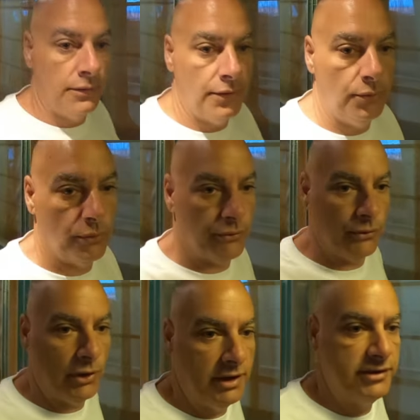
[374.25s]
the
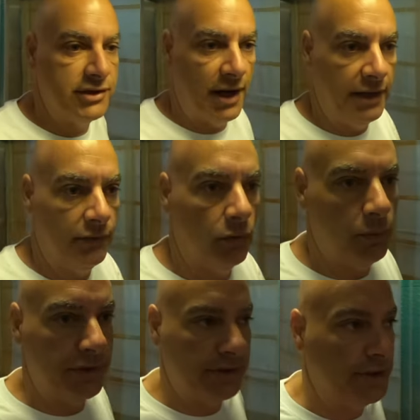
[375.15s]
Northern Lights dining room,
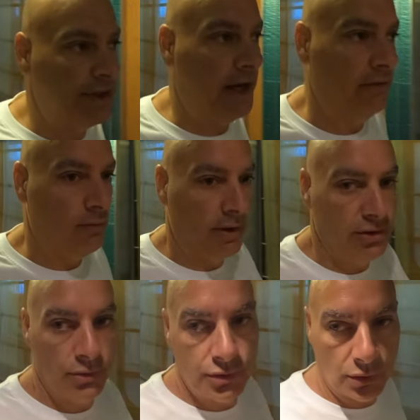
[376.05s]
which is the dining room I
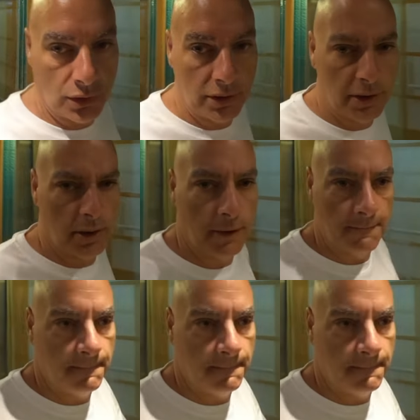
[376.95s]
showed you earlier.